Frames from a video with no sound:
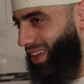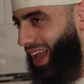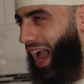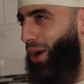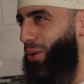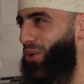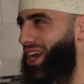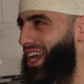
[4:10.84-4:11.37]

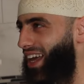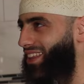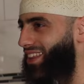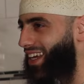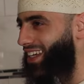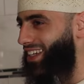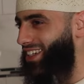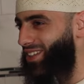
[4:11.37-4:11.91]
I weigh, I
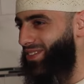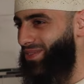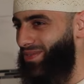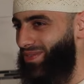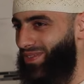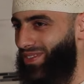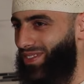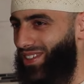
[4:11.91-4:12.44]
think,
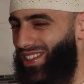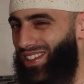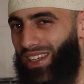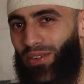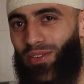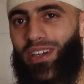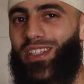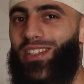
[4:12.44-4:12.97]

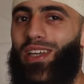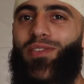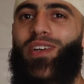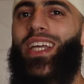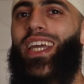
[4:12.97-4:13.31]
77